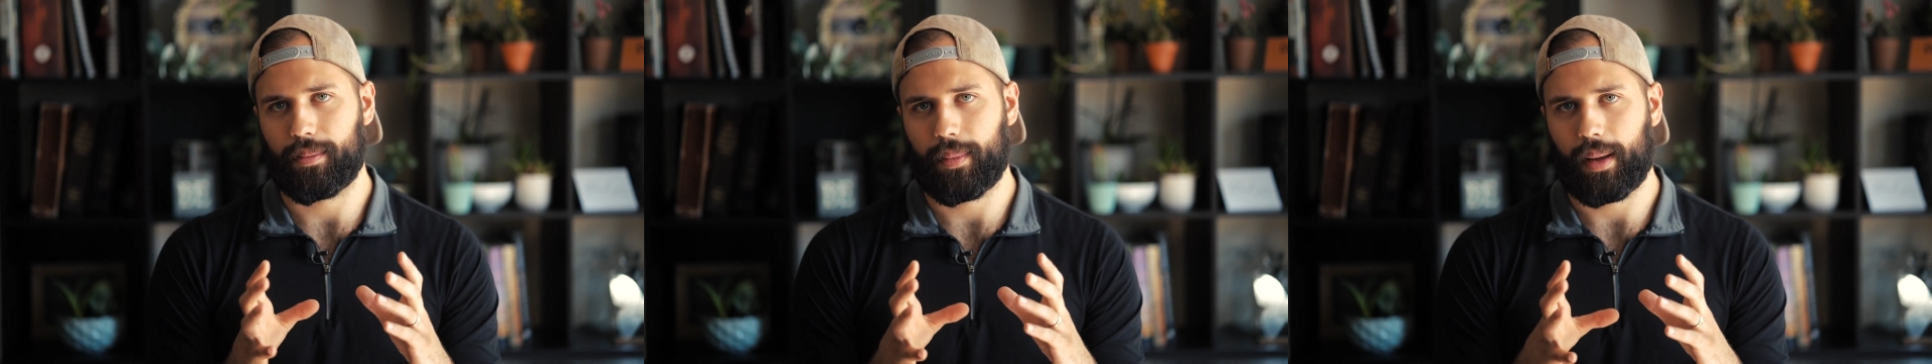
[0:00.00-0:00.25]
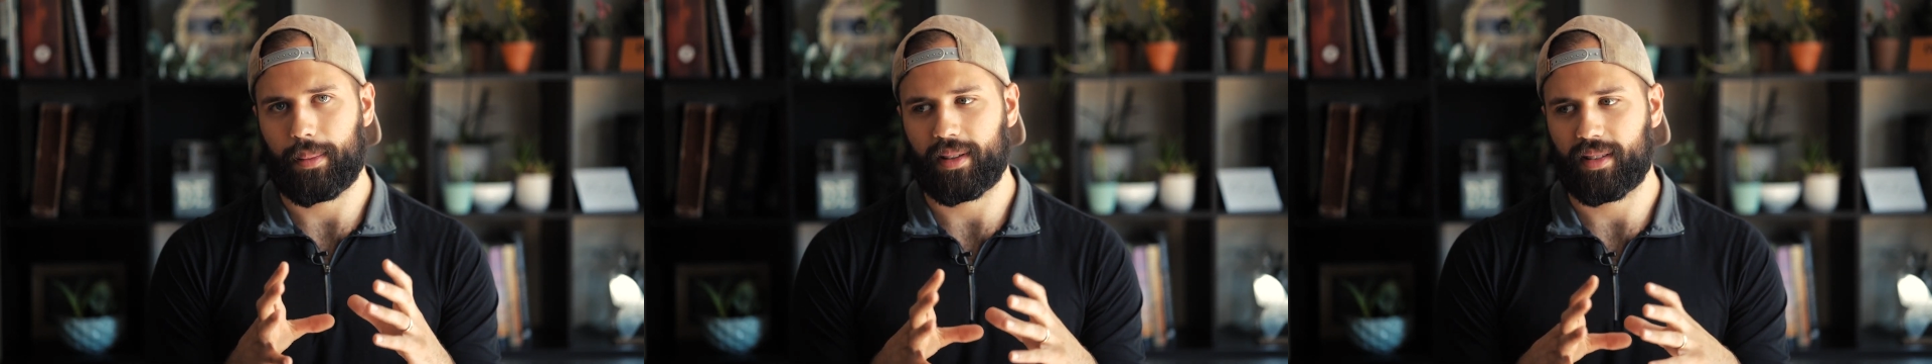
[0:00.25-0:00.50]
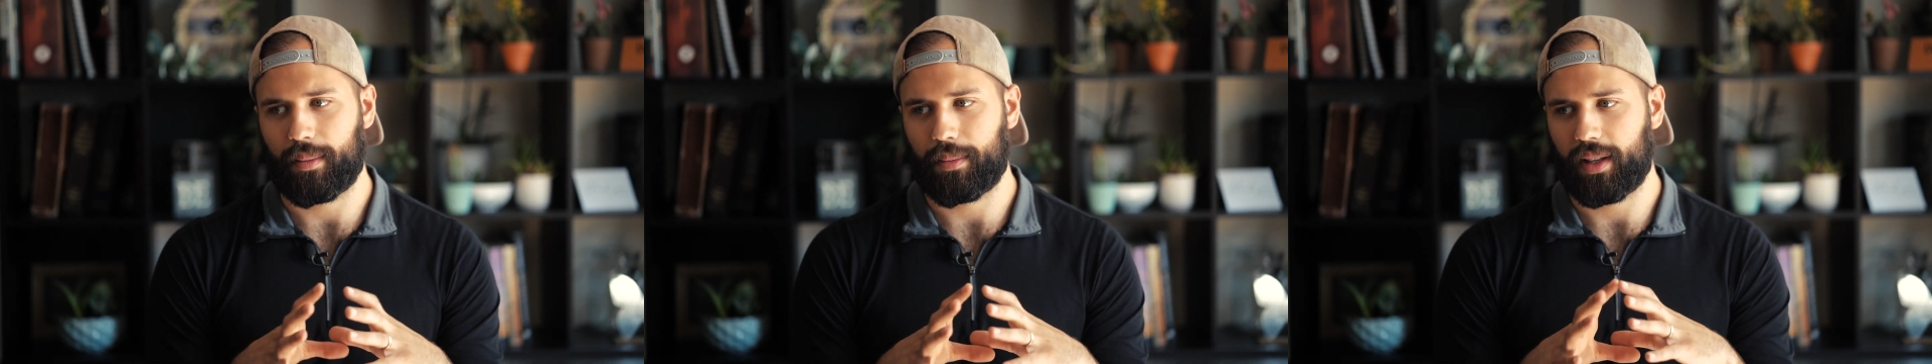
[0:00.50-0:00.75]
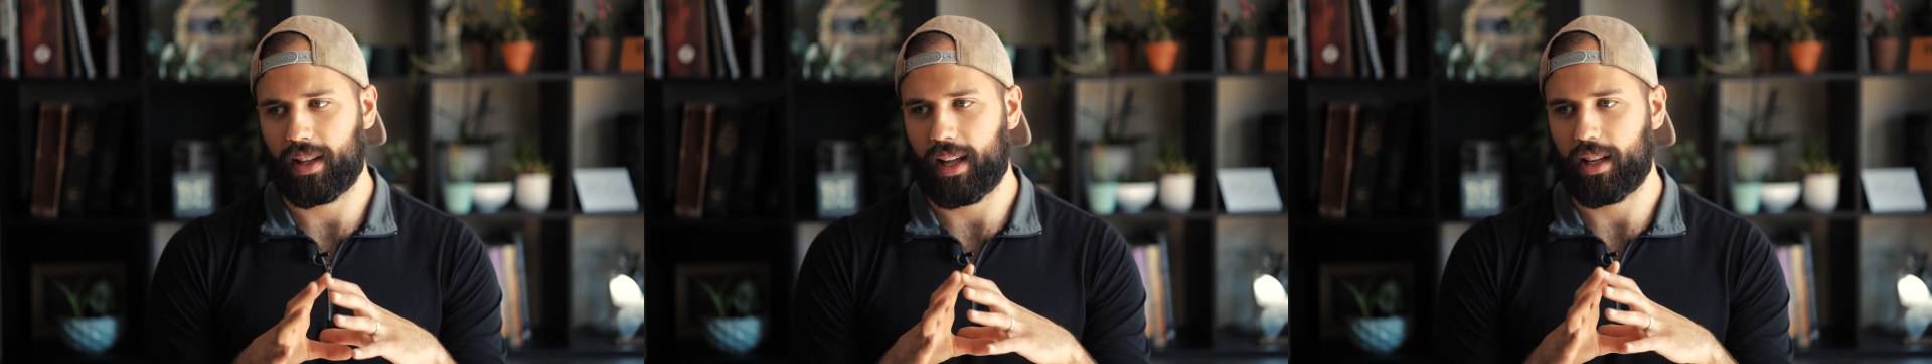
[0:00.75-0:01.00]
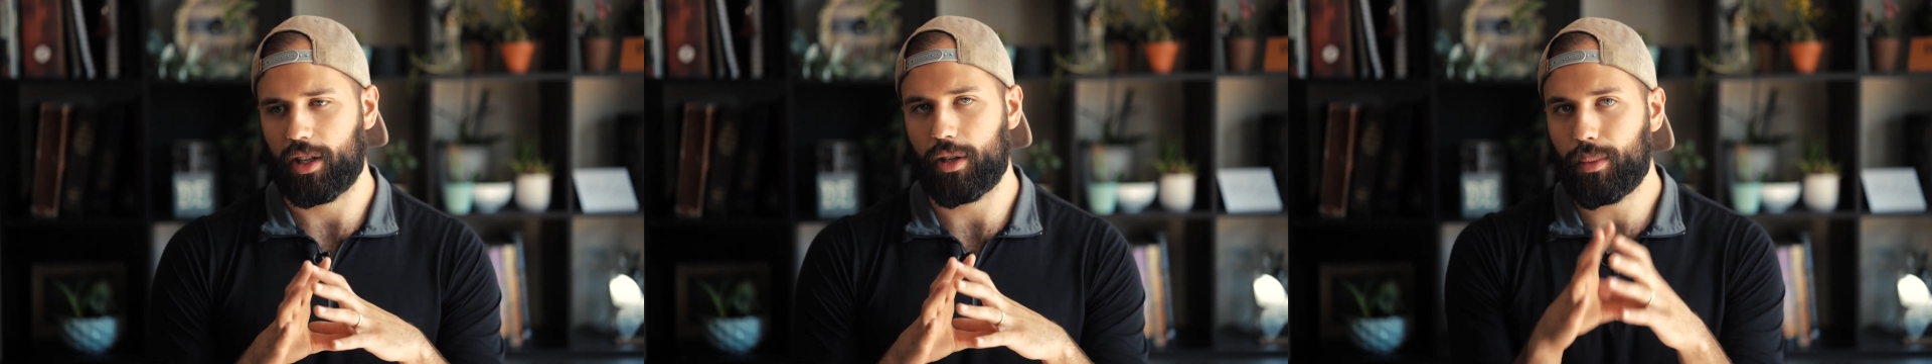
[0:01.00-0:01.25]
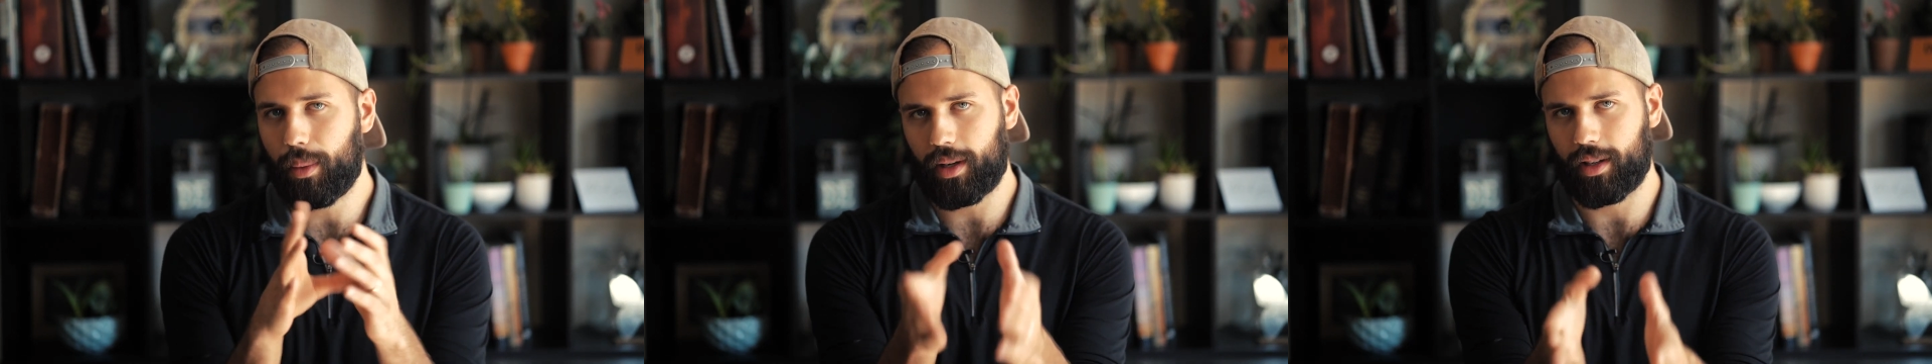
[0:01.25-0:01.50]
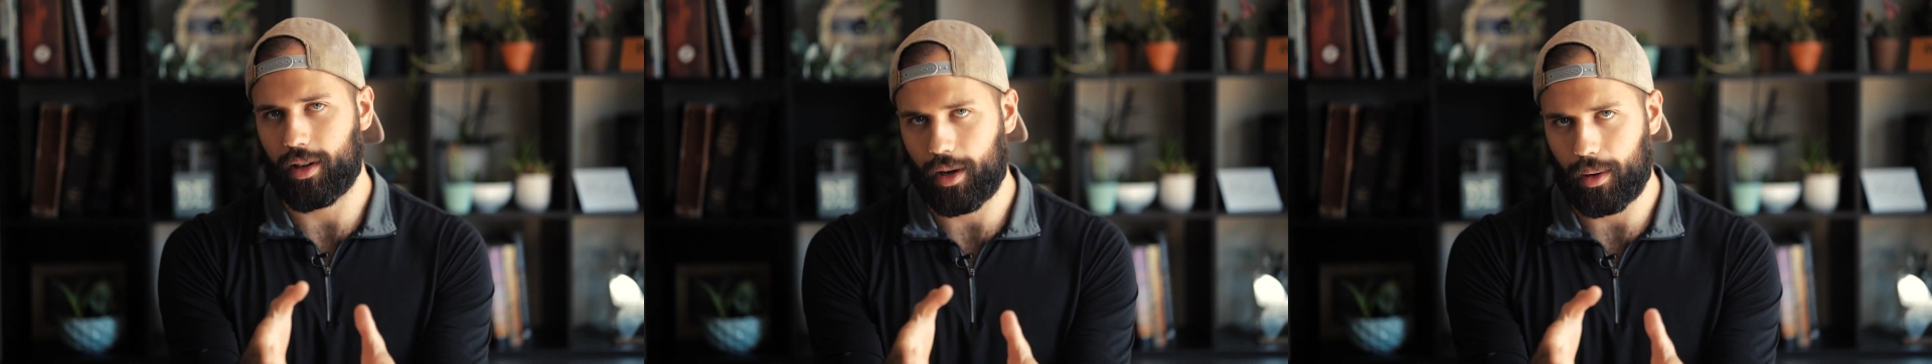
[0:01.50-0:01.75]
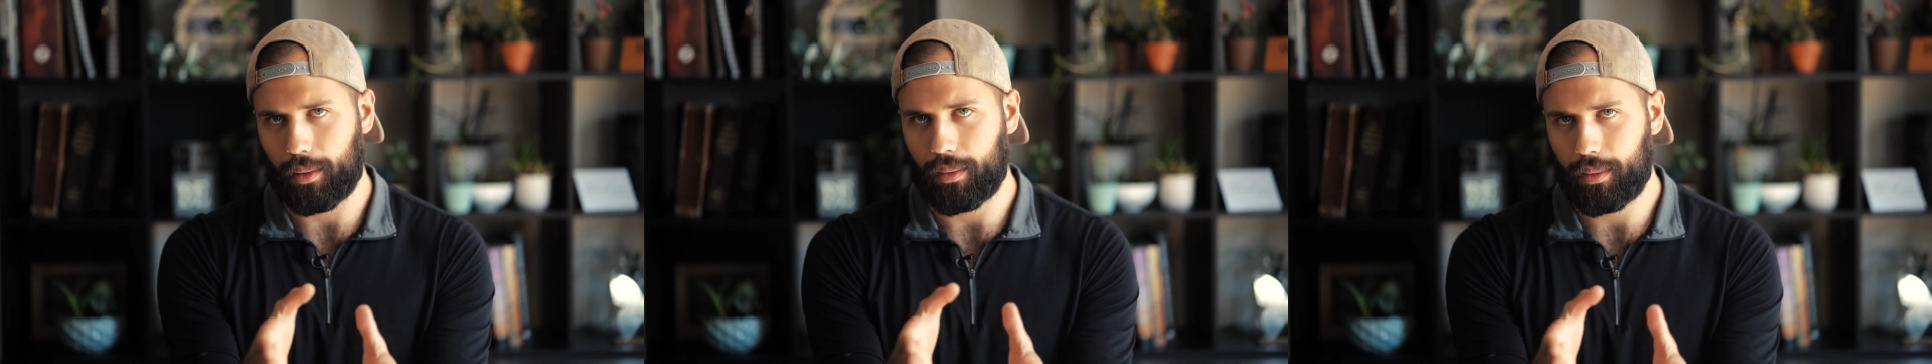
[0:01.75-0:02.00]
maybe something that you want to
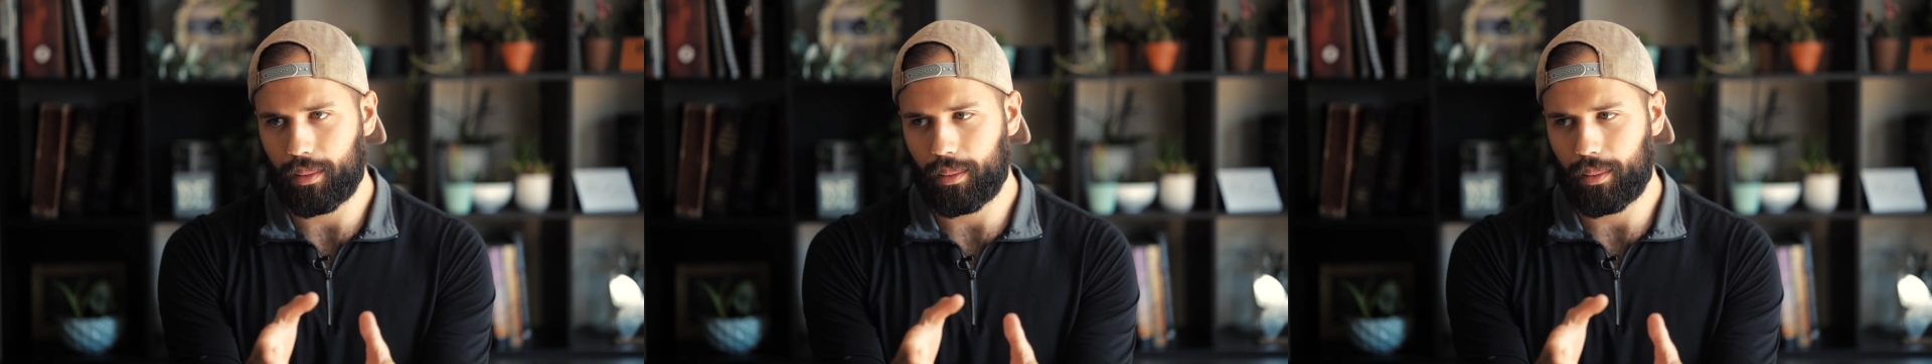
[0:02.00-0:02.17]
know,